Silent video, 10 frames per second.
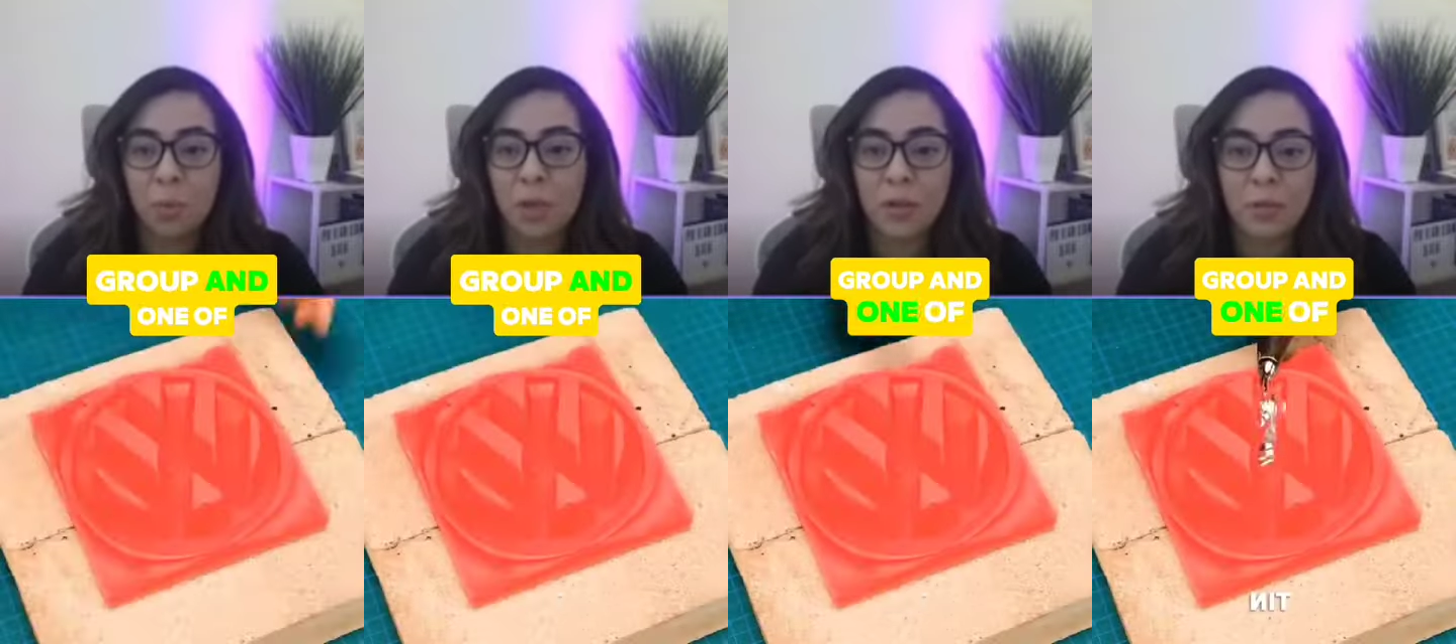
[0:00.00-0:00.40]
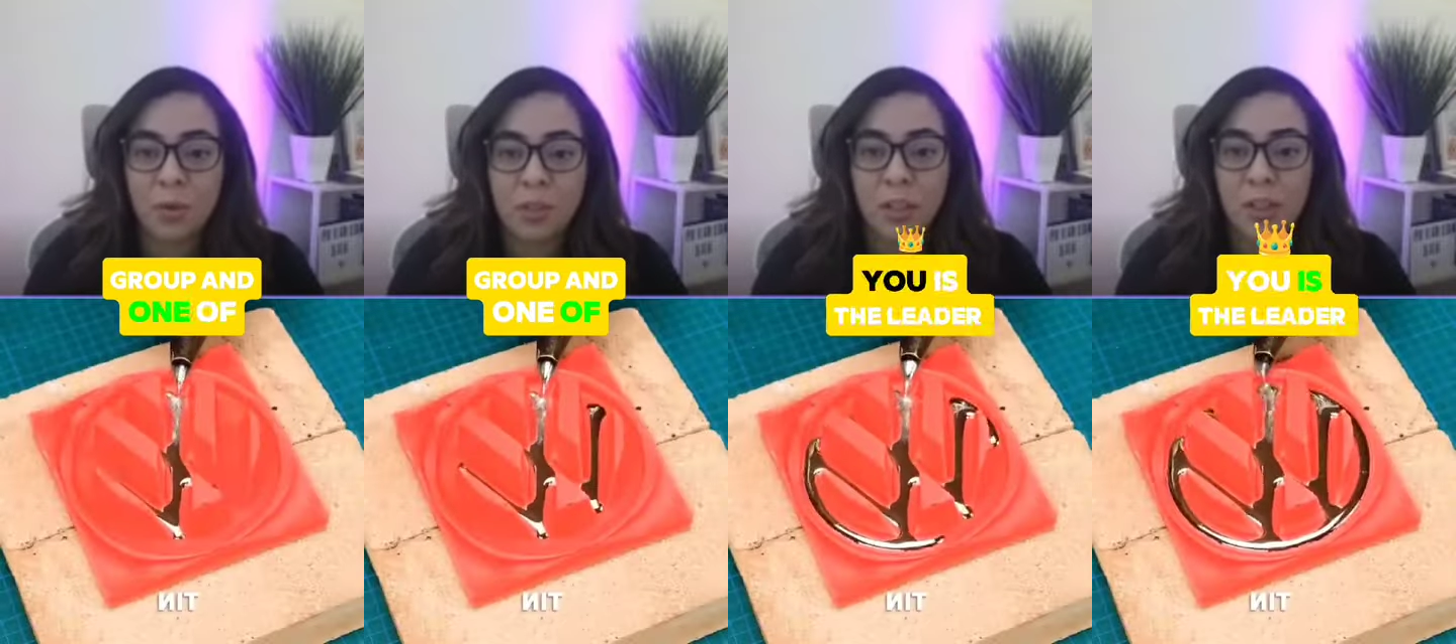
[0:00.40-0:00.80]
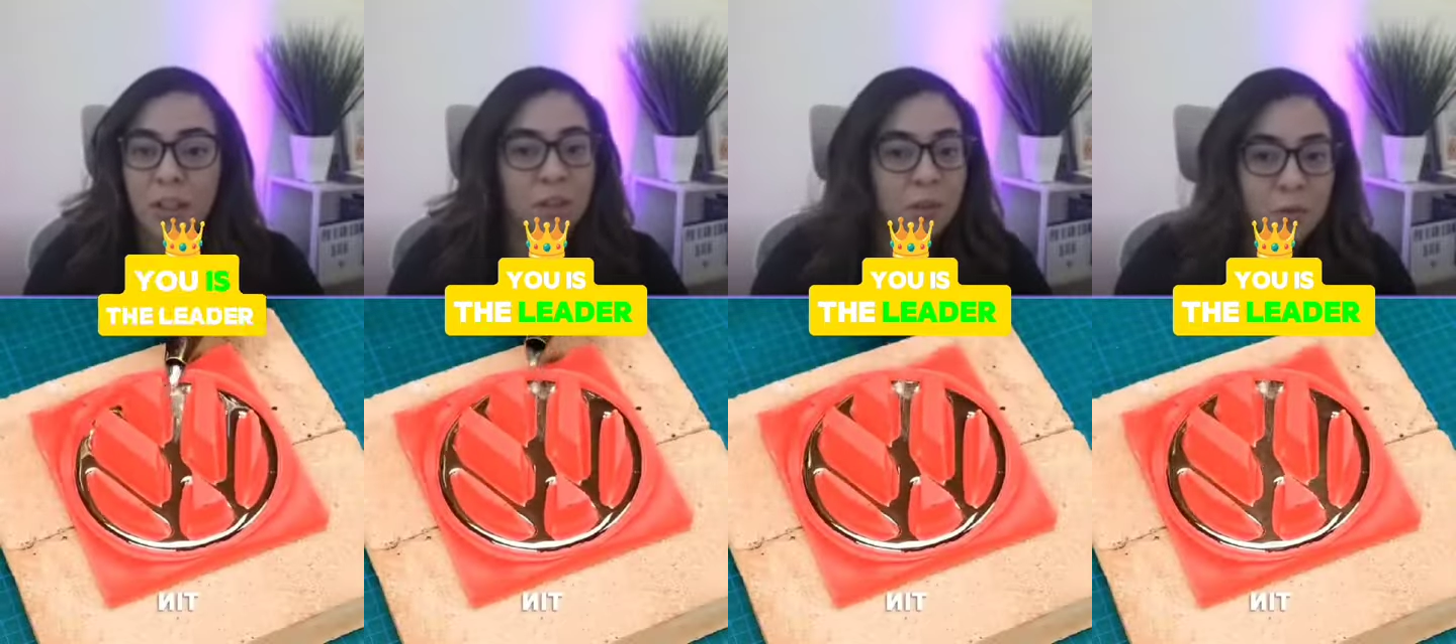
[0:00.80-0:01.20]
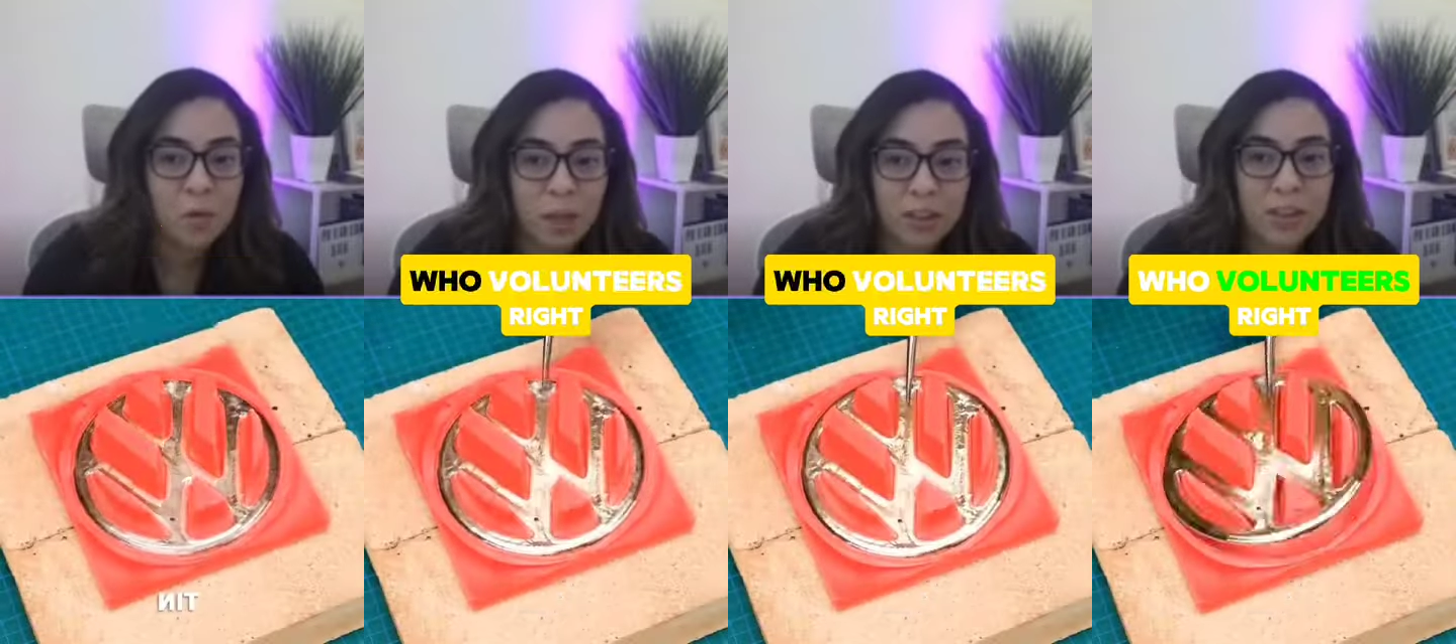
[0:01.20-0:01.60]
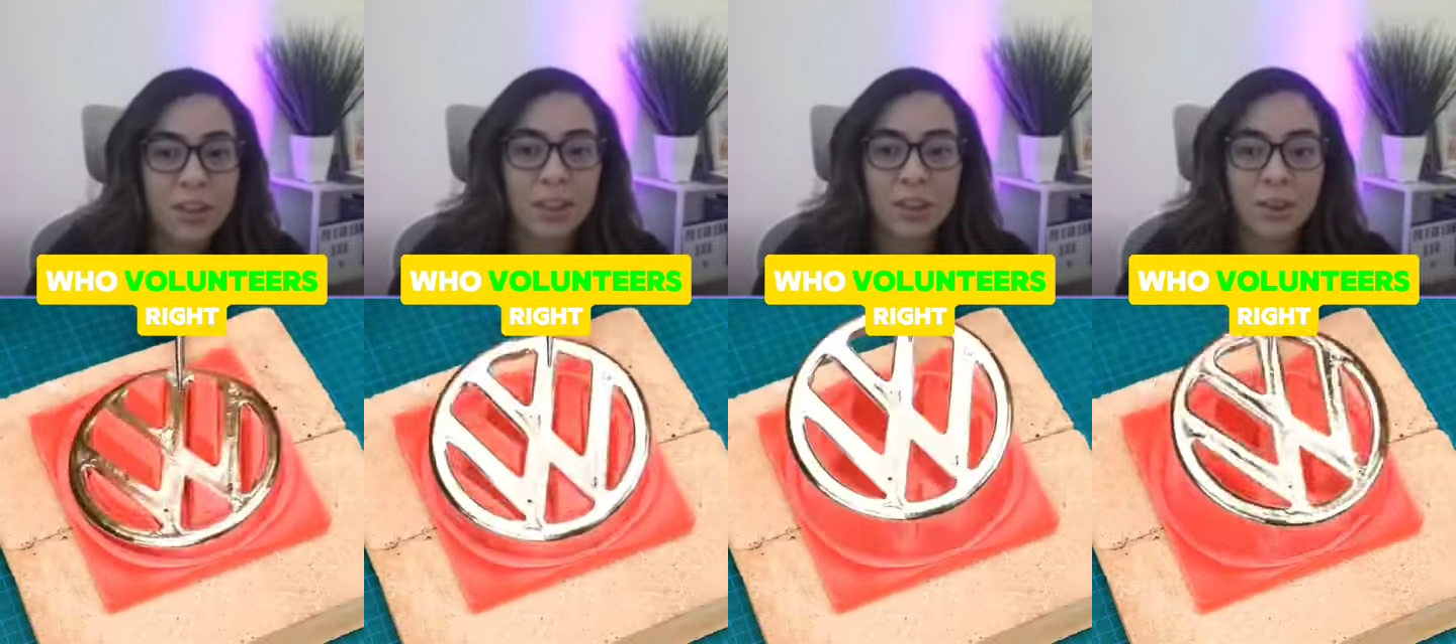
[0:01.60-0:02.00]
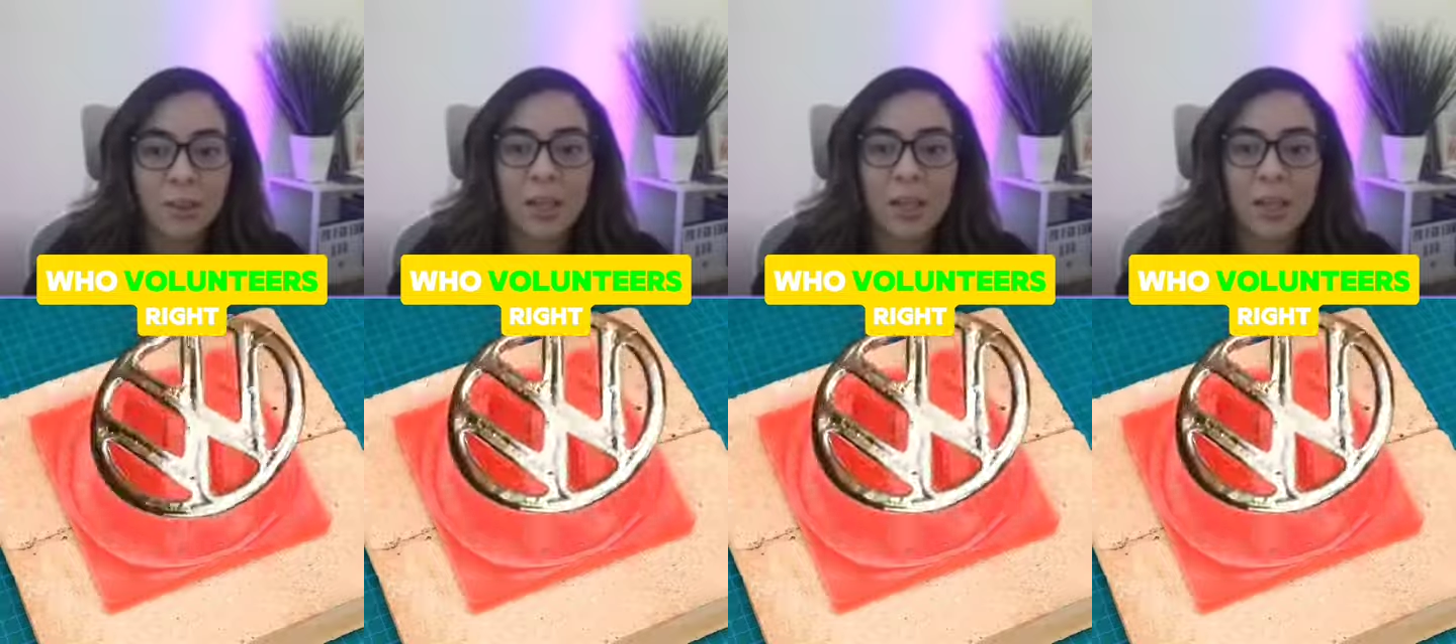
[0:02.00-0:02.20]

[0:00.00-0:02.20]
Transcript: one of you is the leader who volunteers,